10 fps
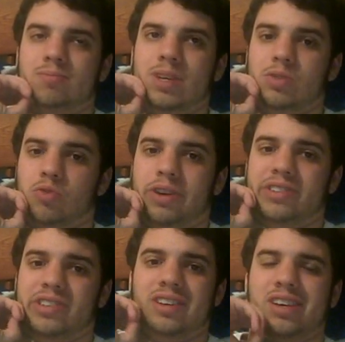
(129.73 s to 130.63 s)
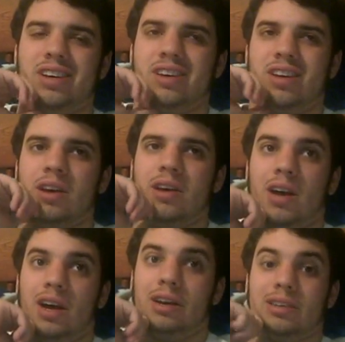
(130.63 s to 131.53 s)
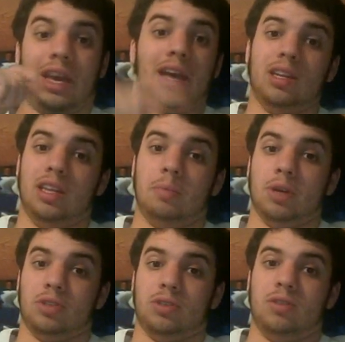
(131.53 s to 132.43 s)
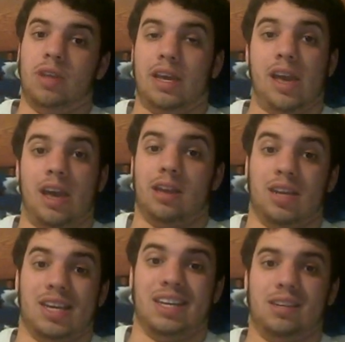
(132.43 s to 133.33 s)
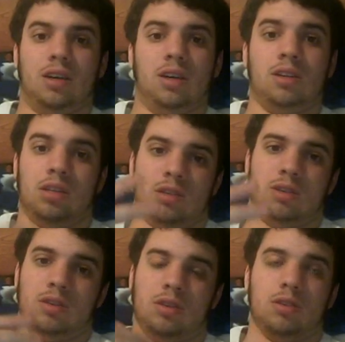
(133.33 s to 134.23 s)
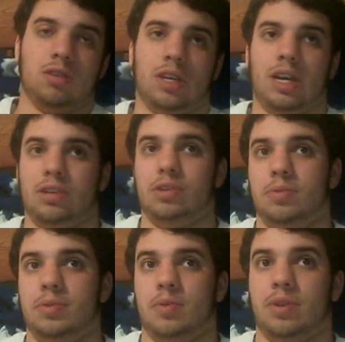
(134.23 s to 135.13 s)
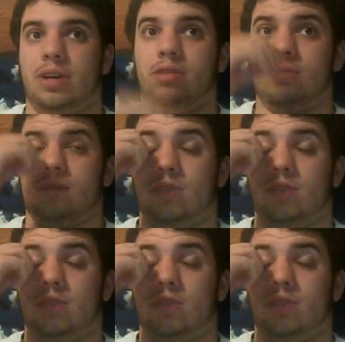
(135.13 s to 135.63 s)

It's crazy. Katie Lee Burchill, aka Nikita, as she was known there,